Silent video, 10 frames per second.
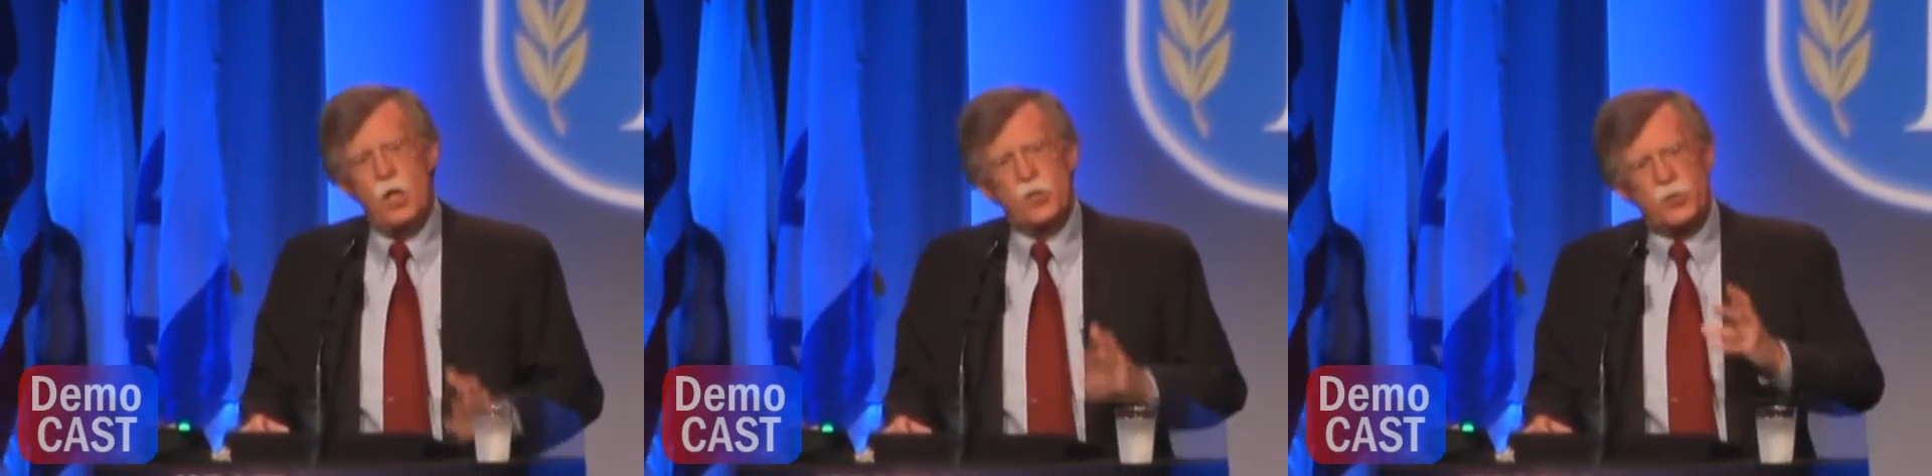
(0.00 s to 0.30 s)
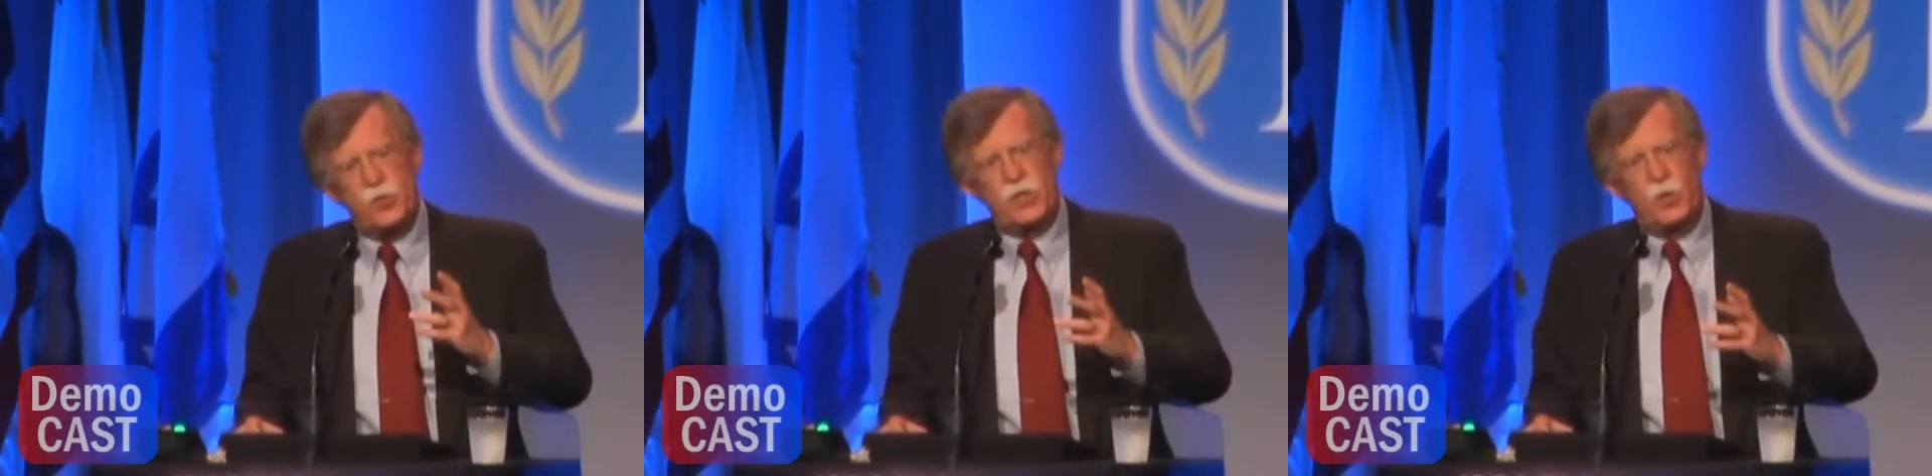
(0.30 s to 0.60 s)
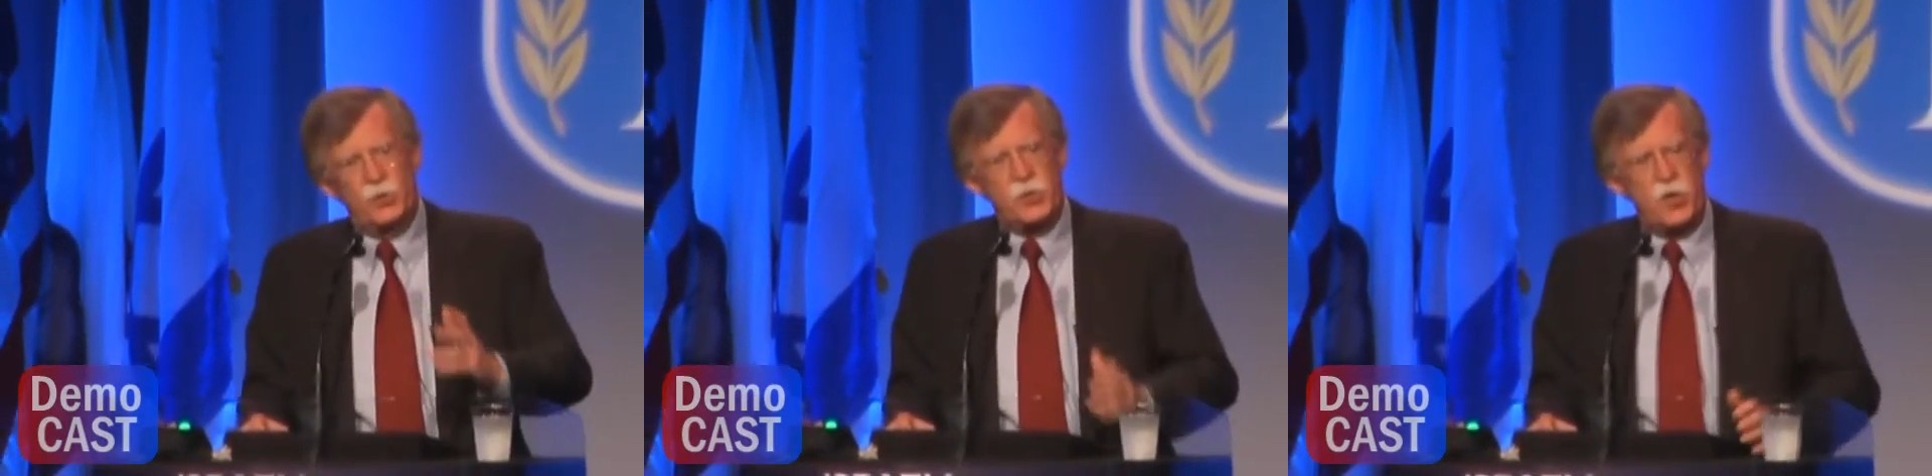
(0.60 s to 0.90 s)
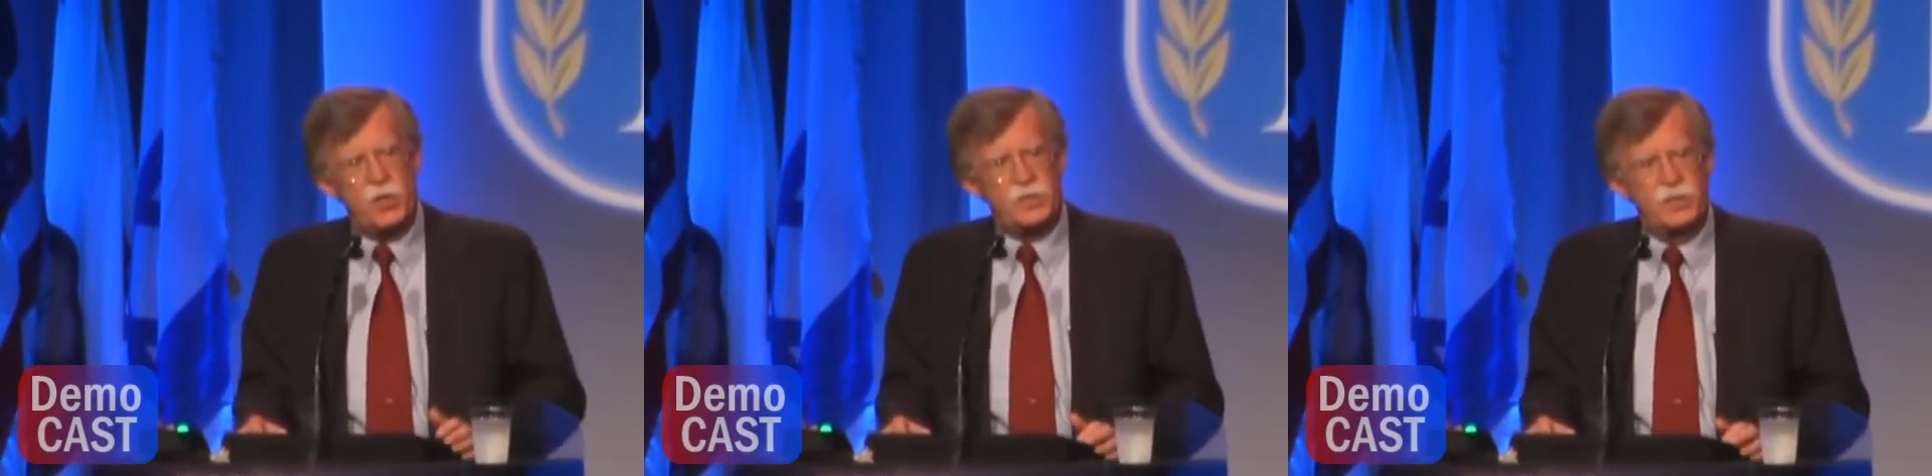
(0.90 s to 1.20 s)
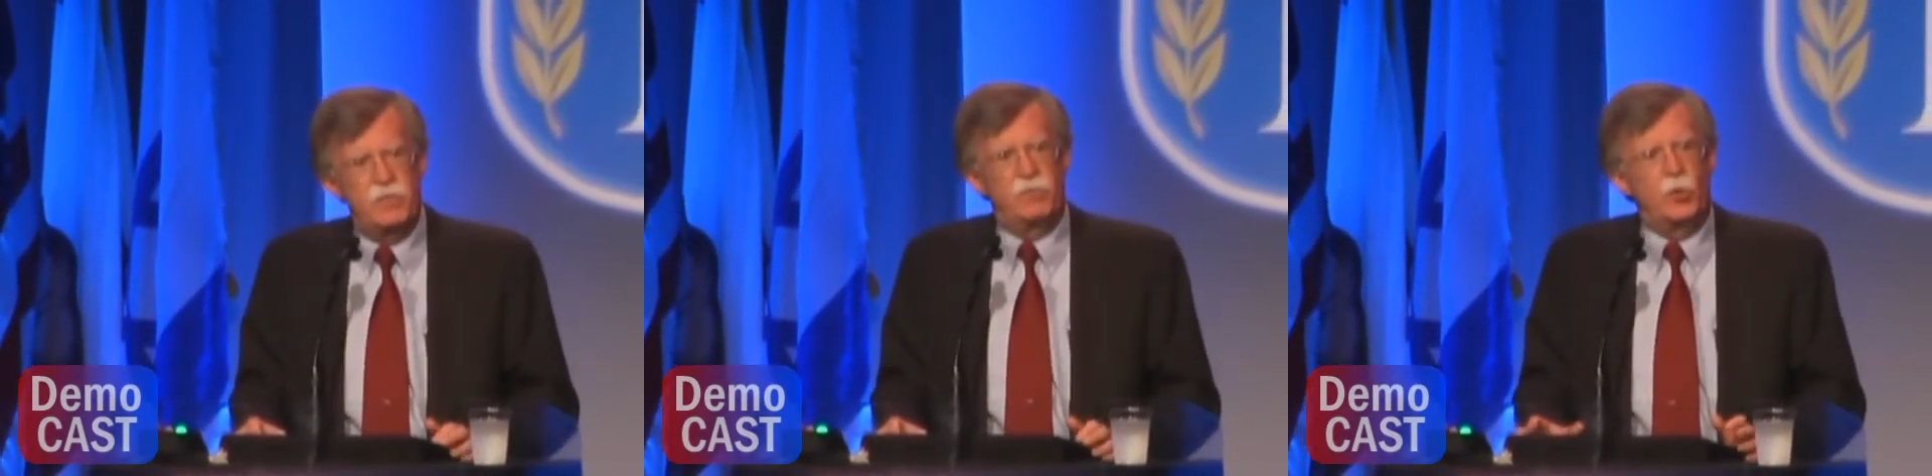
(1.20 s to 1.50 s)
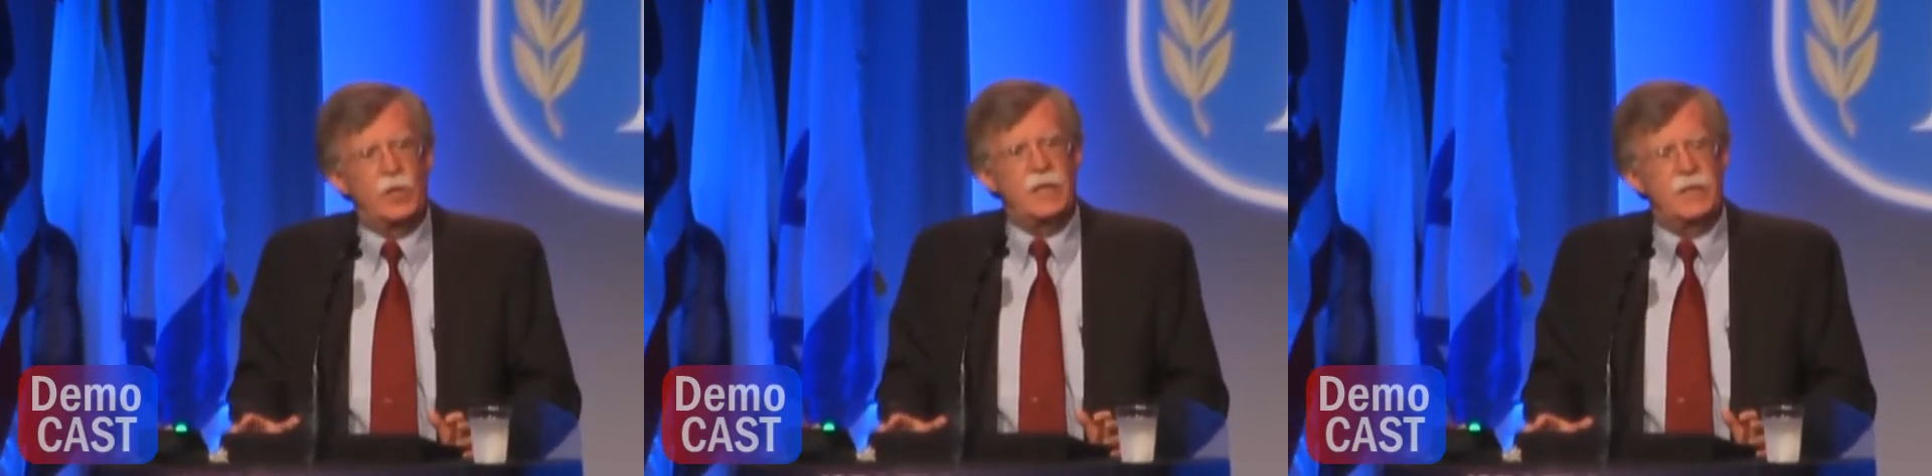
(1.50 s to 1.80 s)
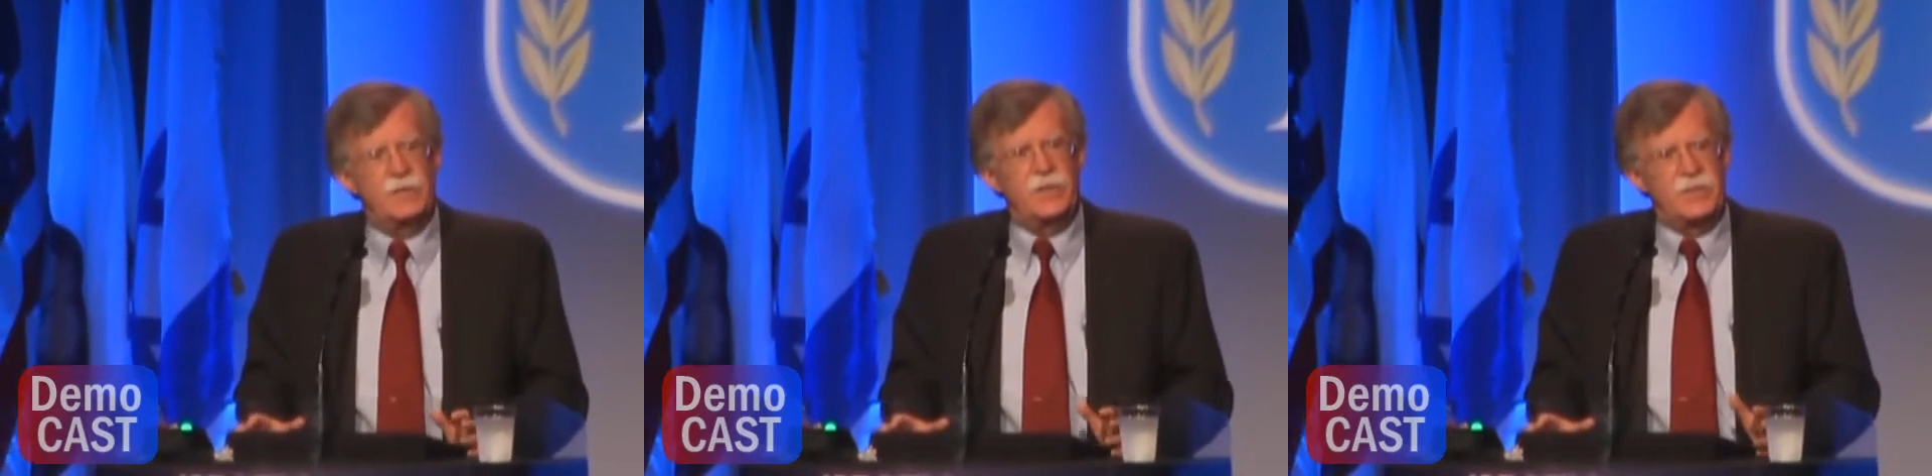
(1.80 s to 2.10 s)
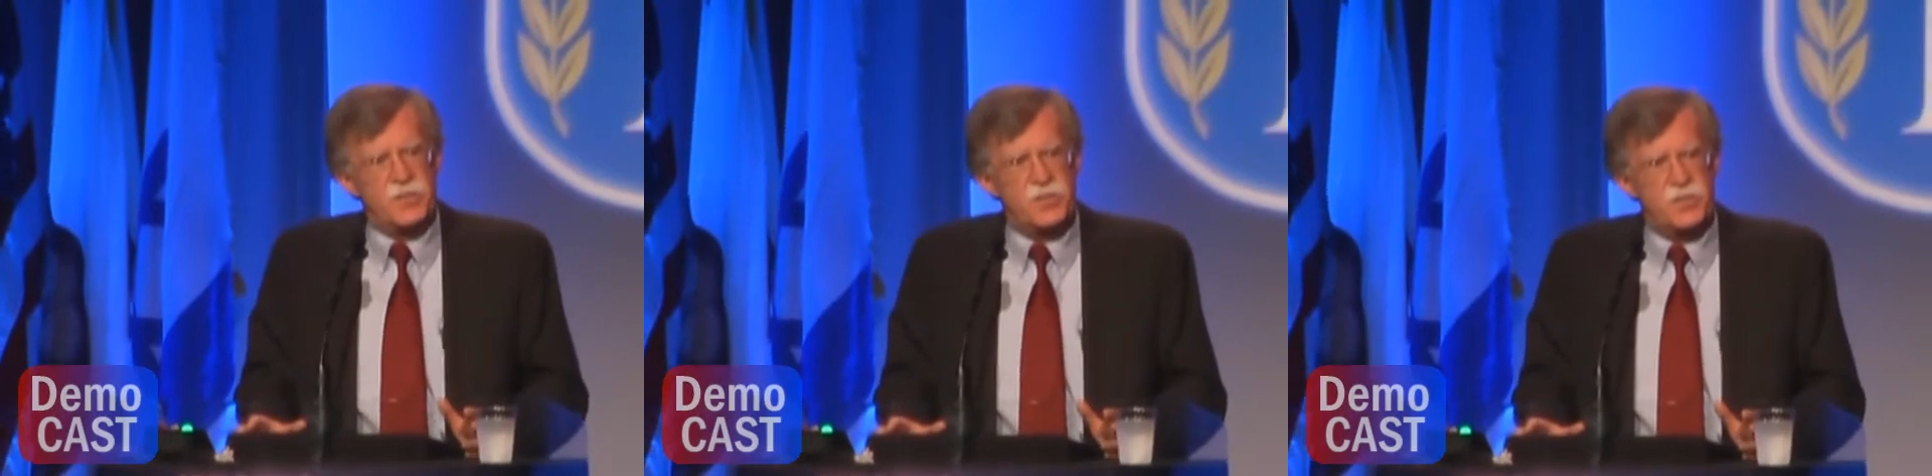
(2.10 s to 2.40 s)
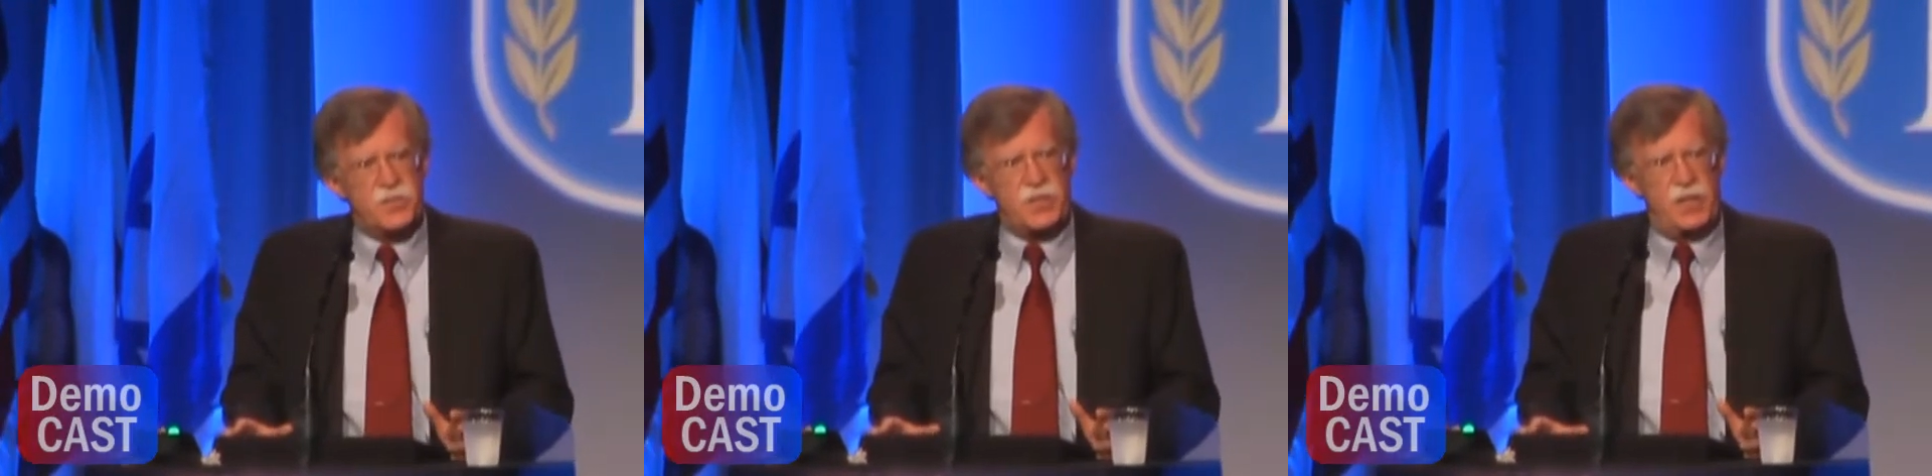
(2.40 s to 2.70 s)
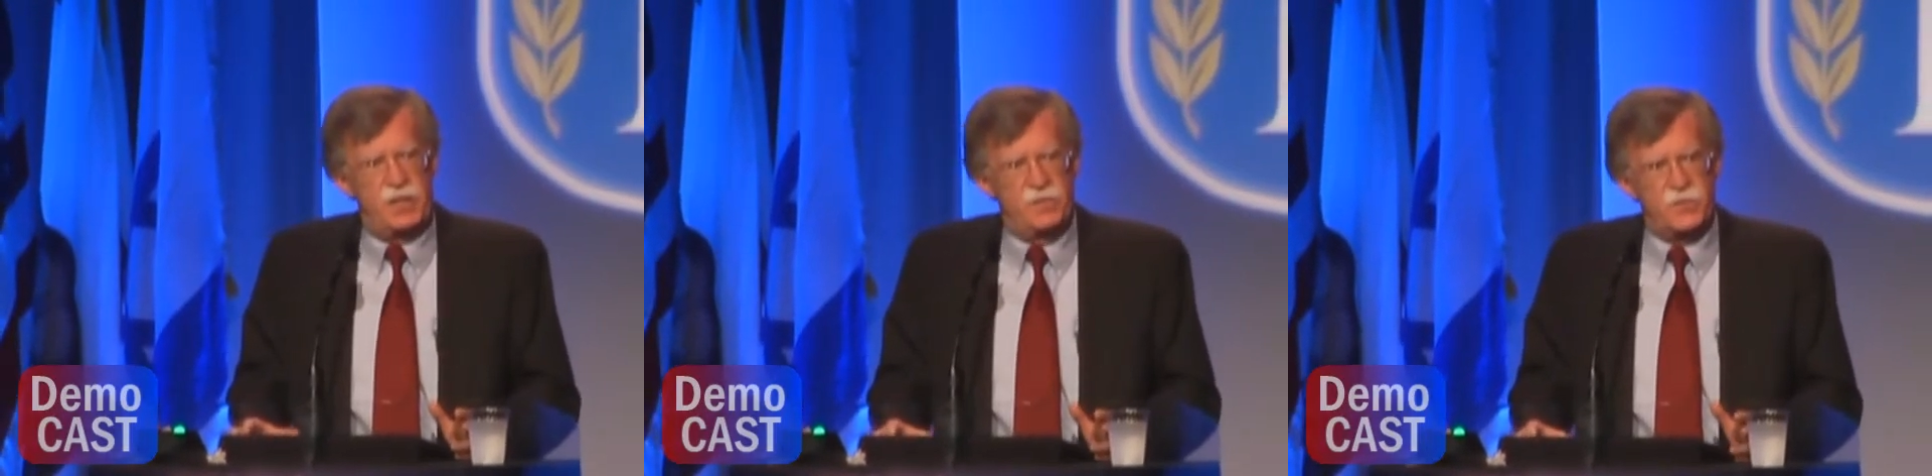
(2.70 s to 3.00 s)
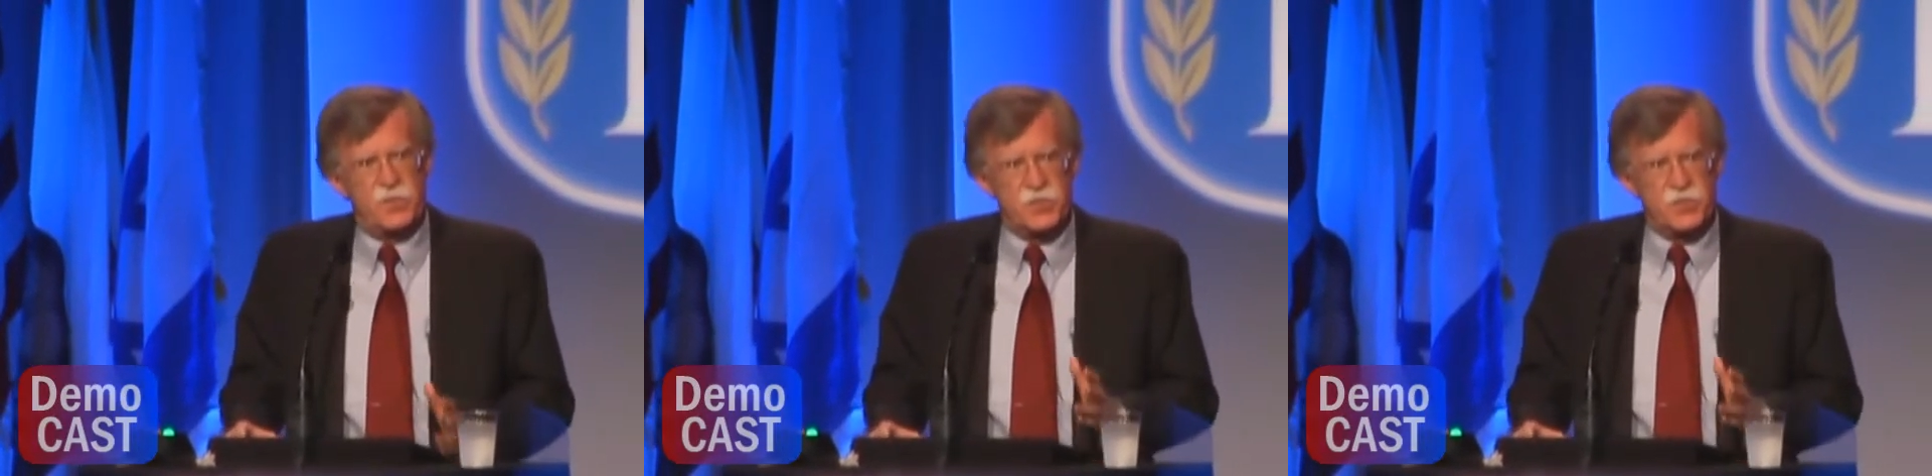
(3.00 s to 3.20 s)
So the alternative, looking at the disincentives,